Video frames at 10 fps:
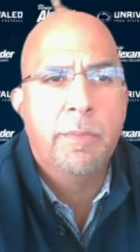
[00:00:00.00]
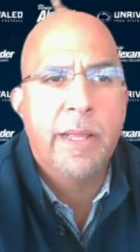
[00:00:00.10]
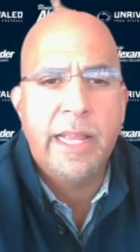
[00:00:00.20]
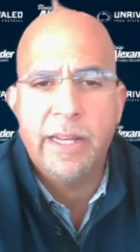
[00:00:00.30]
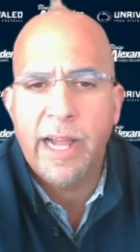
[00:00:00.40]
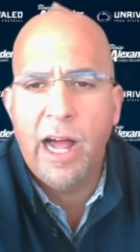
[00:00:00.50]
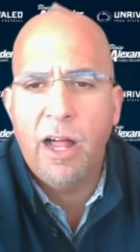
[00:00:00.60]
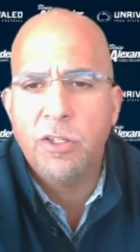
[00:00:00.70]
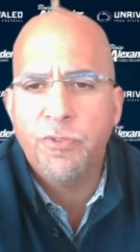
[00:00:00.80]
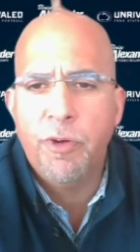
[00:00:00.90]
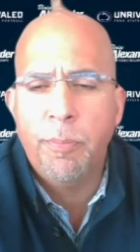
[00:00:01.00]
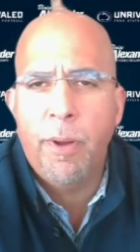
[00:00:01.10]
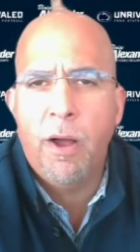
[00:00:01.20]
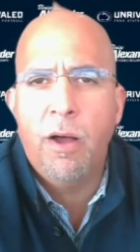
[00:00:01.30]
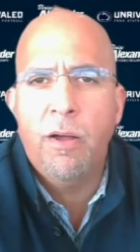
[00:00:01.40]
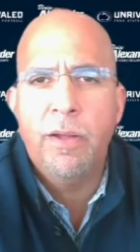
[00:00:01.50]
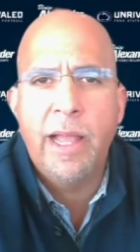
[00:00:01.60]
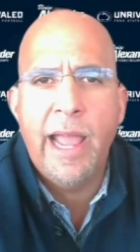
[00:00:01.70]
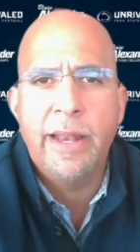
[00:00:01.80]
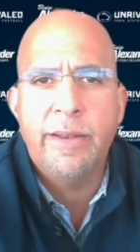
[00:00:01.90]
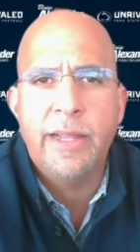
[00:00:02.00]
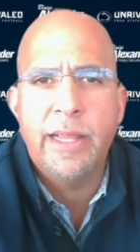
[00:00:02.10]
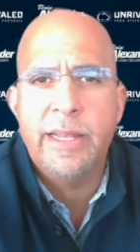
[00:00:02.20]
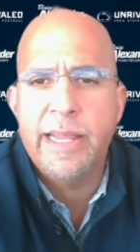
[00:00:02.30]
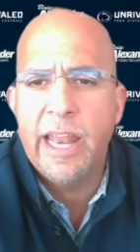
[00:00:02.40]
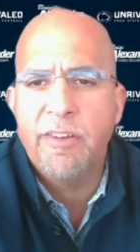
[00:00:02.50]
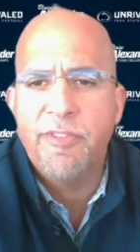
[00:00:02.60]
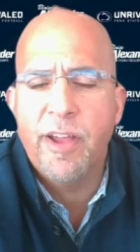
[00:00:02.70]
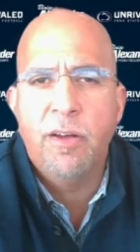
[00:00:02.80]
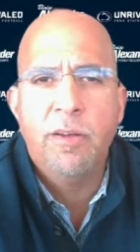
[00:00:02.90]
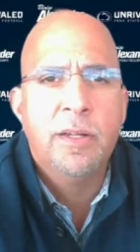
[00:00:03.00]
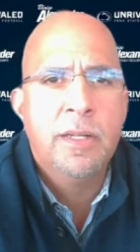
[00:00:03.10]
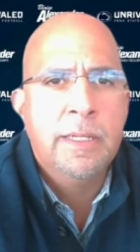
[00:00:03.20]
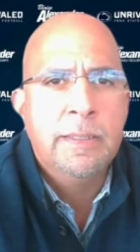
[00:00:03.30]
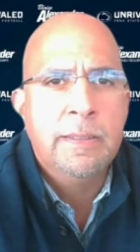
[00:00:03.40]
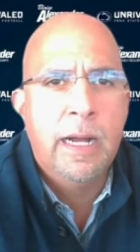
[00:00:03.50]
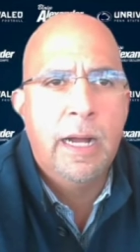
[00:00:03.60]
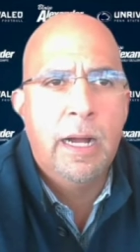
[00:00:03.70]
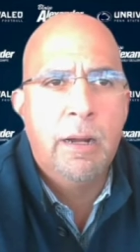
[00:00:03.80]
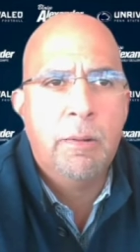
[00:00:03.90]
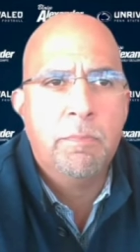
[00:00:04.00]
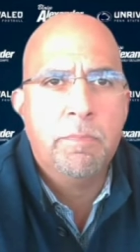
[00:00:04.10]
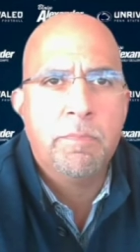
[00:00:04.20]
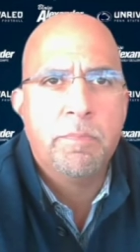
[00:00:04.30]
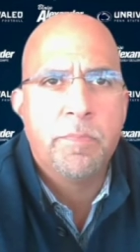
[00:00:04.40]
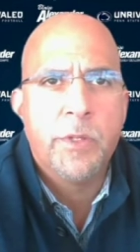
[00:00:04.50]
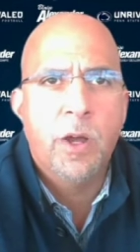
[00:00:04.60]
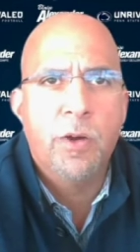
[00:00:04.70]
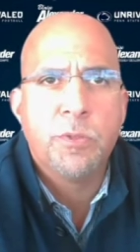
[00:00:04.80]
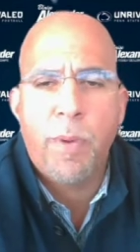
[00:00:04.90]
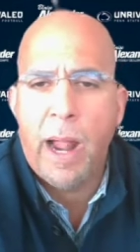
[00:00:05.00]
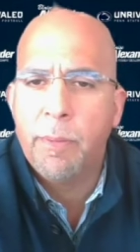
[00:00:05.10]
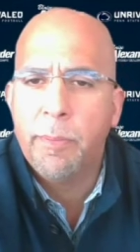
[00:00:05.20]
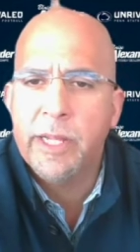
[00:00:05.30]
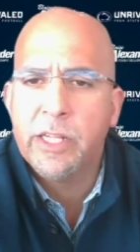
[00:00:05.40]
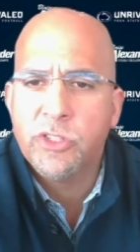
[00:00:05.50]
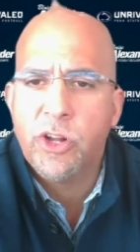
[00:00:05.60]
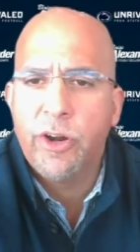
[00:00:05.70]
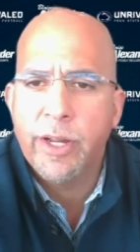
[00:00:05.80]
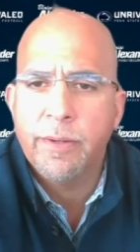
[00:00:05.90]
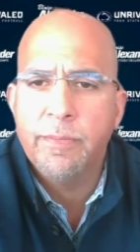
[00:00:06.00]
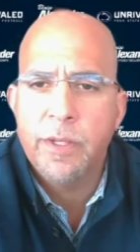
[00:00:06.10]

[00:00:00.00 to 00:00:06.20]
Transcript: in college football and in the NFL, is probably concerning.